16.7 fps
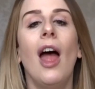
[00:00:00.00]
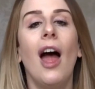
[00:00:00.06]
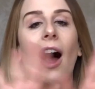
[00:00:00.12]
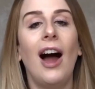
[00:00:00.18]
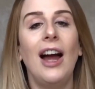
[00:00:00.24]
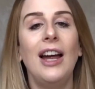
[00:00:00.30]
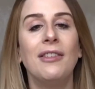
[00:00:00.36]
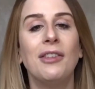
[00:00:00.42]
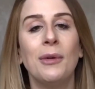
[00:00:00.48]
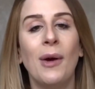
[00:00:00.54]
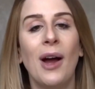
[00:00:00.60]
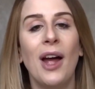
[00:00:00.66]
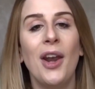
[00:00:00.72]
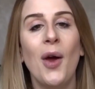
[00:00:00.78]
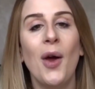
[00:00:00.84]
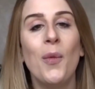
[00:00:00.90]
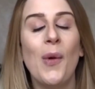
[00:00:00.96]
Hi
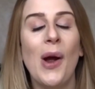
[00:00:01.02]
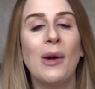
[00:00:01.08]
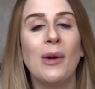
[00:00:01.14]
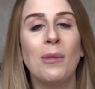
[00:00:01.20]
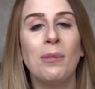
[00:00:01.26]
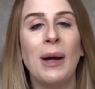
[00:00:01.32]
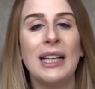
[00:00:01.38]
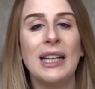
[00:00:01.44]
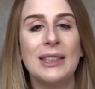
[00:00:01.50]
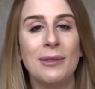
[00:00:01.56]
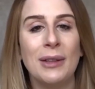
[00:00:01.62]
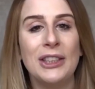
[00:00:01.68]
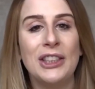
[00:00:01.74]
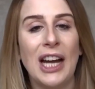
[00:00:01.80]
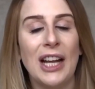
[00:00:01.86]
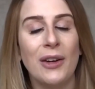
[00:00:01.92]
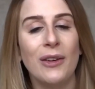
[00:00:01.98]
everyone, welcome back to my
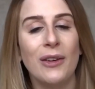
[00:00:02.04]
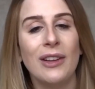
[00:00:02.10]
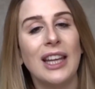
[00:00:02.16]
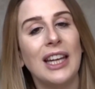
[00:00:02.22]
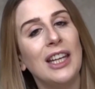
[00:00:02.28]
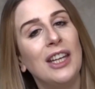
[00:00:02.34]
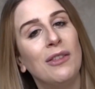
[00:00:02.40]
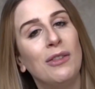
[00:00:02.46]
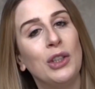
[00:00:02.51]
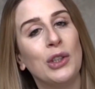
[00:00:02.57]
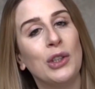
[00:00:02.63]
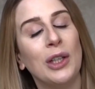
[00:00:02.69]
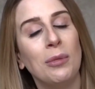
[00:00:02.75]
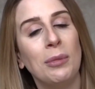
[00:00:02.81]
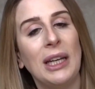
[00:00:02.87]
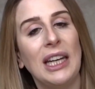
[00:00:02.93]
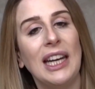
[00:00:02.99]
channel. Thank you for
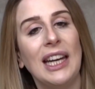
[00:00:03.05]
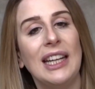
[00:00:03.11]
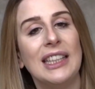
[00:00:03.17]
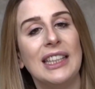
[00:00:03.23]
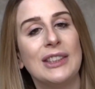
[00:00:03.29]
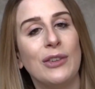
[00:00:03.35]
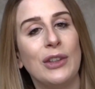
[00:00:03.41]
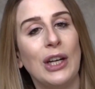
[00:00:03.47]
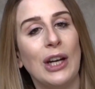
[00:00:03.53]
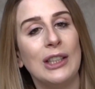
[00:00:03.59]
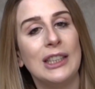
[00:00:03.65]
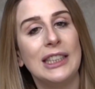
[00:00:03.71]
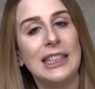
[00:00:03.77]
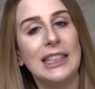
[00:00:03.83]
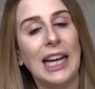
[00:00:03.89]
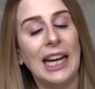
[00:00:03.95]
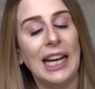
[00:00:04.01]
joining me in this video
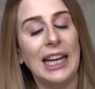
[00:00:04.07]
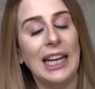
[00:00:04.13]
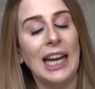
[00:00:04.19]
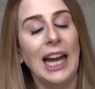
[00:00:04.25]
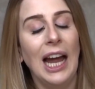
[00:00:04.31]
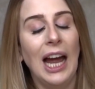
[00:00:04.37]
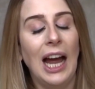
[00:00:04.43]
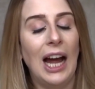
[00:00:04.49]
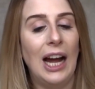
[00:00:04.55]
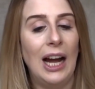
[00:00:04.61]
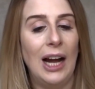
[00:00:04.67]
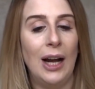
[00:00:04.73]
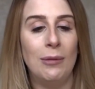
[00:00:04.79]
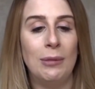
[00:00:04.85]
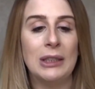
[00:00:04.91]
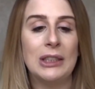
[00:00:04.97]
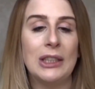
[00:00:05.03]
today.
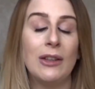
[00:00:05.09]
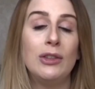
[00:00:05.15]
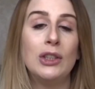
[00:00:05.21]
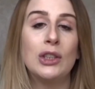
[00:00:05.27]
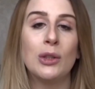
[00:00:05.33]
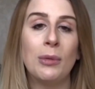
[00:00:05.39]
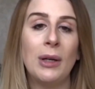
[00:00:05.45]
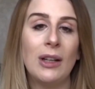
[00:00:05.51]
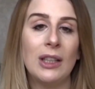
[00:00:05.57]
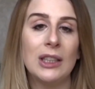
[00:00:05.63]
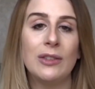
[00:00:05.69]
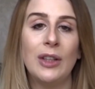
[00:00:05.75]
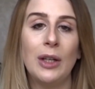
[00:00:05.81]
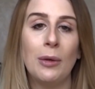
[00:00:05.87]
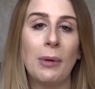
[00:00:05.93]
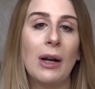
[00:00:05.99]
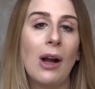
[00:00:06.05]
So if you saw my last
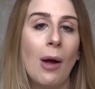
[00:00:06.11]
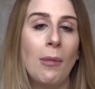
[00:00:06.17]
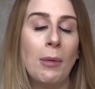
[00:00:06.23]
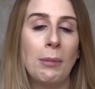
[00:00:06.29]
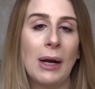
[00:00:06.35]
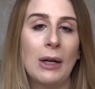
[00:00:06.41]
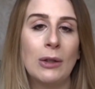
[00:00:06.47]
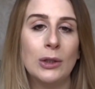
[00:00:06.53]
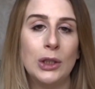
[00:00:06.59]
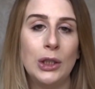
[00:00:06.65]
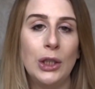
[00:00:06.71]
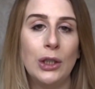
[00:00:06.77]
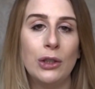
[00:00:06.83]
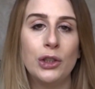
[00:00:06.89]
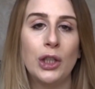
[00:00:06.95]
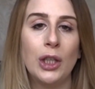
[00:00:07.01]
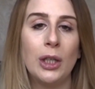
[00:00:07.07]
video about coming back onto
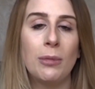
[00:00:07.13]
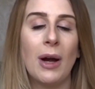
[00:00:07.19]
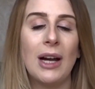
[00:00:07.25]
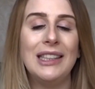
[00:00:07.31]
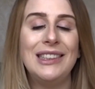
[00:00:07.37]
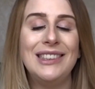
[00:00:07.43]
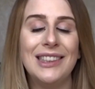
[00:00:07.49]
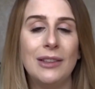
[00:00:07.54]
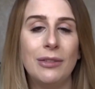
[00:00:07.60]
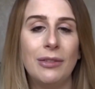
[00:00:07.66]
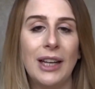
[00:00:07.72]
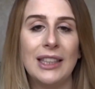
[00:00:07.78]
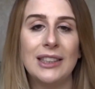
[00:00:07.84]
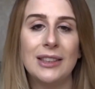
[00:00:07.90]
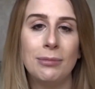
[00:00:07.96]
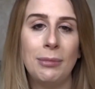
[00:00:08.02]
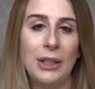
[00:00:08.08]
YouTube, I did
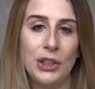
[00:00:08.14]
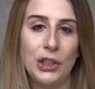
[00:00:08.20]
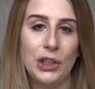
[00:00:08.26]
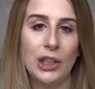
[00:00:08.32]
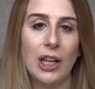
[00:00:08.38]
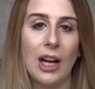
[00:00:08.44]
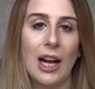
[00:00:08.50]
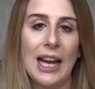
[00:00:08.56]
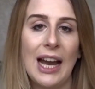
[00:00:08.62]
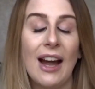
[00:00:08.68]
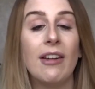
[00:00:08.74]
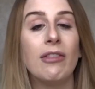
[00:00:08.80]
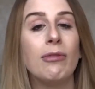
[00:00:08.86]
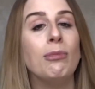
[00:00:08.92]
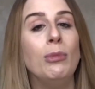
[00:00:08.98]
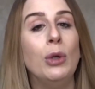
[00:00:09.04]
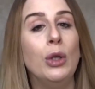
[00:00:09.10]
forget to mention that I
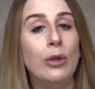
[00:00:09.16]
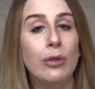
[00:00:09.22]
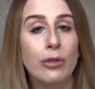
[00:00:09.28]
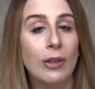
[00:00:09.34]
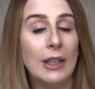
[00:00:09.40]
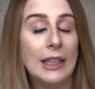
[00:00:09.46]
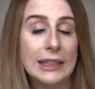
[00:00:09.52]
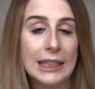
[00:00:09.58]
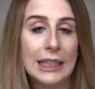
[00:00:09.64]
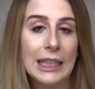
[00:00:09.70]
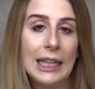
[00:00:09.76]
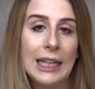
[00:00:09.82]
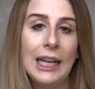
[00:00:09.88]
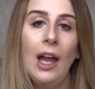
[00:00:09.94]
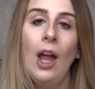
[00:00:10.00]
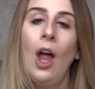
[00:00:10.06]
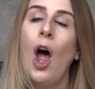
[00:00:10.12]
have moved
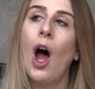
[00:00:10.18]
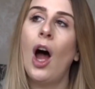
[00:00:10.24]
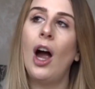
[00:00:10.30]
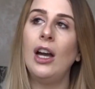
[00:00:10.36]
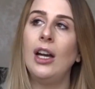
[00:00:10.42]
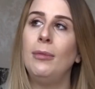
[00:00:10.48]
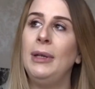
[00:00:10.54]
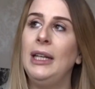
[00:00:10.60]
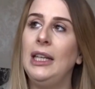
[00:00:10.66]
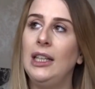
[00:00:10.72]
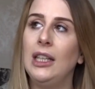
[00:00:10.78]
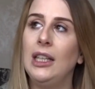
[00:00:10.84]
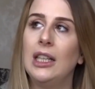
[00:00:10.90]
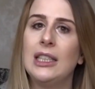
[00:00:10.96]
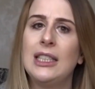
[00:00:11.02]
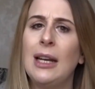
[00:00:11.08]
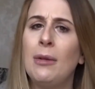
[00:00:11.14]
recently. I am
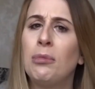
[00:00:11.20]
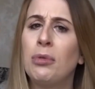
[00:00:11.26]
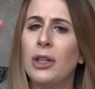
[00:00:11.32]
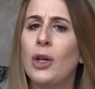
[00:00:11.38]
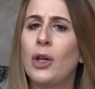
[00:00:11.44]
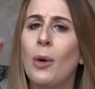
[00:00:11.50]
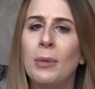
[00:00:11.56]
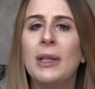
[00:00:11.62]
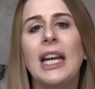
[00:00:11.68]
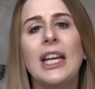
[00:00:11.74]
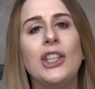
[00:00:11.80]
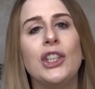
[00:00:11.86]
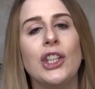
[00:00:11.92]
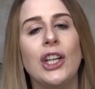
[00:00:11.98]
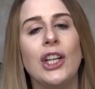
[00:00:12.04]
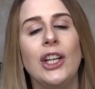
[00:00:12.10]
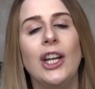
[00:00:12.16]
in temporary
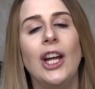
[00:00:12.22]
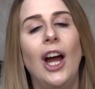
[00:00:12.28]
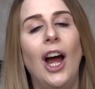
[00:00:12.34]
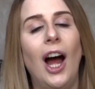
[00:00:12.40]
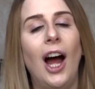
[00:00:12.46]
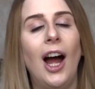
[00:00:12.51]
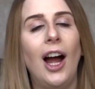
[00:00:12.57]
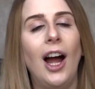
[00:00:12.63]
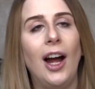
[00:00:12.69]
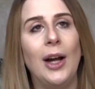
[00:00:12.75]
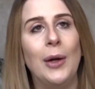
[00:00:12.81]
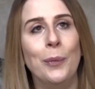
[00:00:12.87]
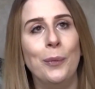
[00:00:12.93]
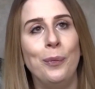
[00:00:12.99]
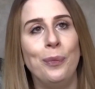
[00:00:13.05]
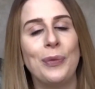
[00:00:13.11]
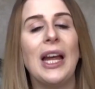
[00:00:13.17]
accommodation,
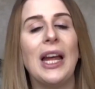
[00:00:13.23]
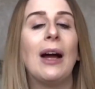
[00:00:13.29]
I'm